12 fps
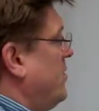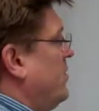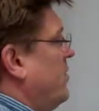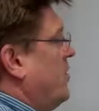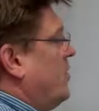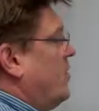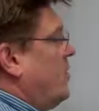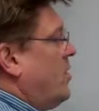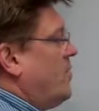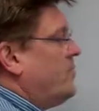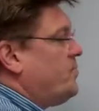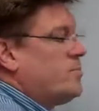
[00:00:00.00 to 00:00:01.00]
2
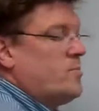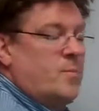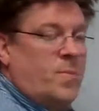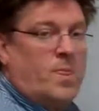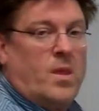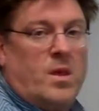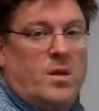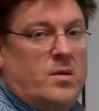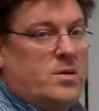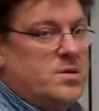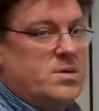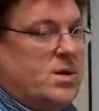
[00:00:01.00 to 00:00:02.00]

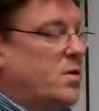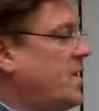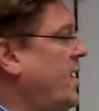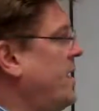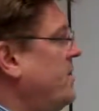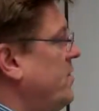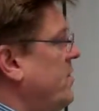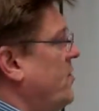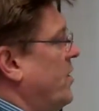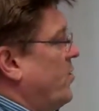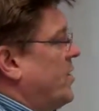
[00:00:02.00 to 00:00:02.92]
still can't do it.